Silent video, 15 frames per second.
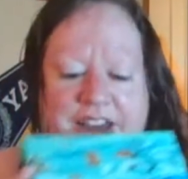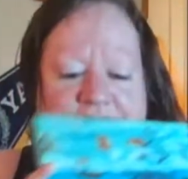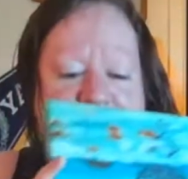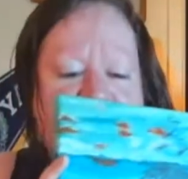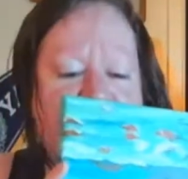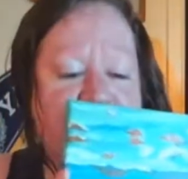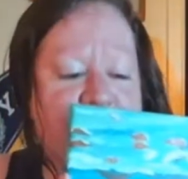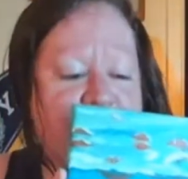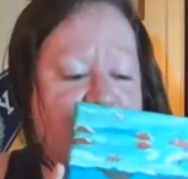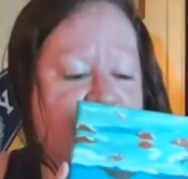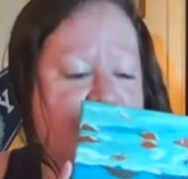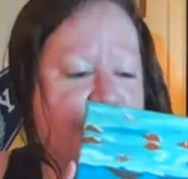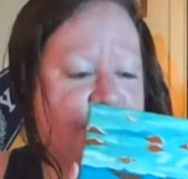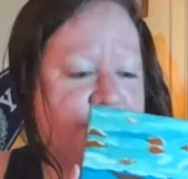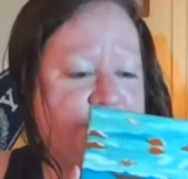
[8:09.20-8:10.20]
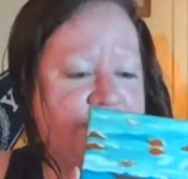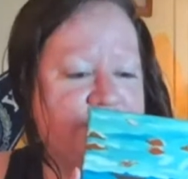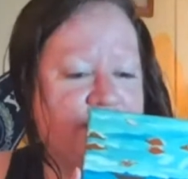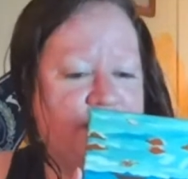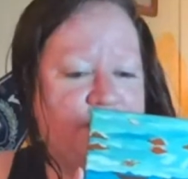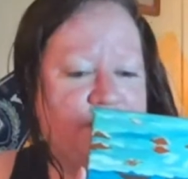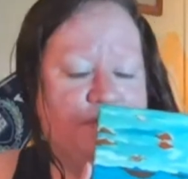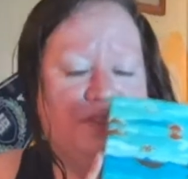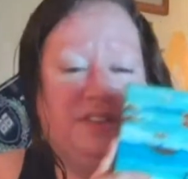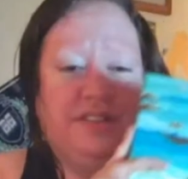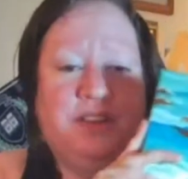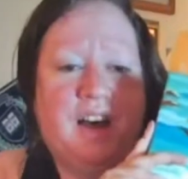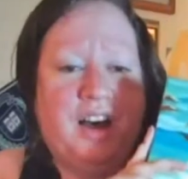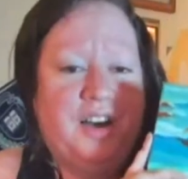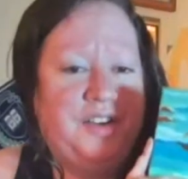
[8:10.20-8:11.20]
This is for those who
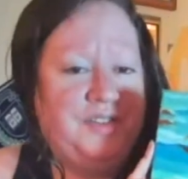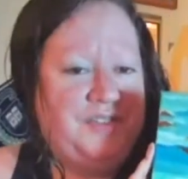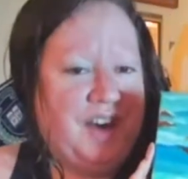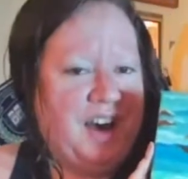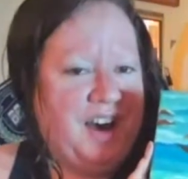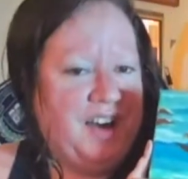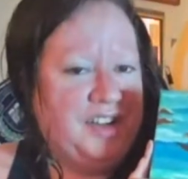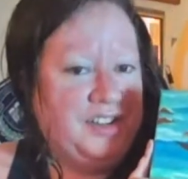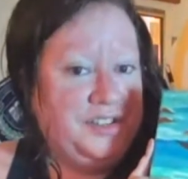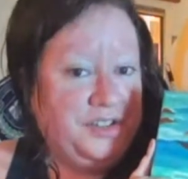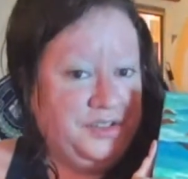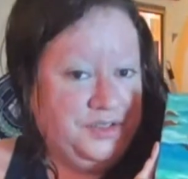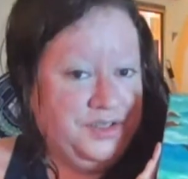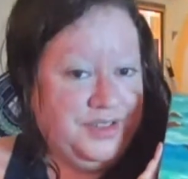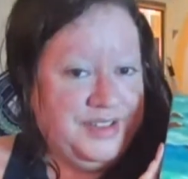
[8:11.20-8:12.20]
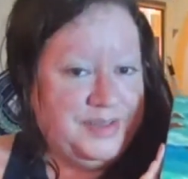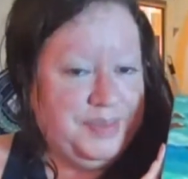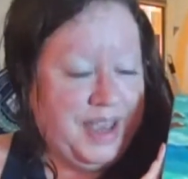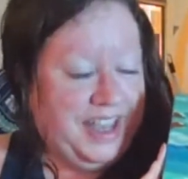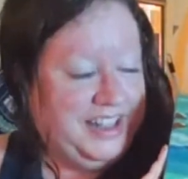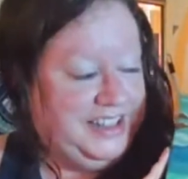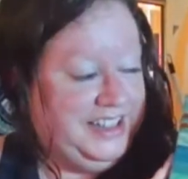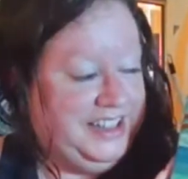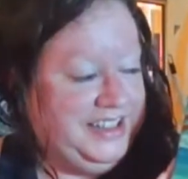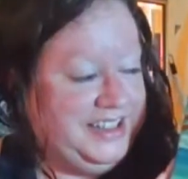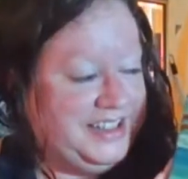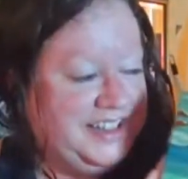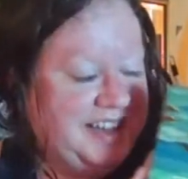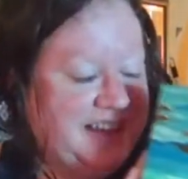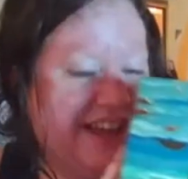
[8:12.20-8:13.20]
love nudes
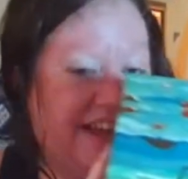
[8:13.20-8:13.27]
paintings.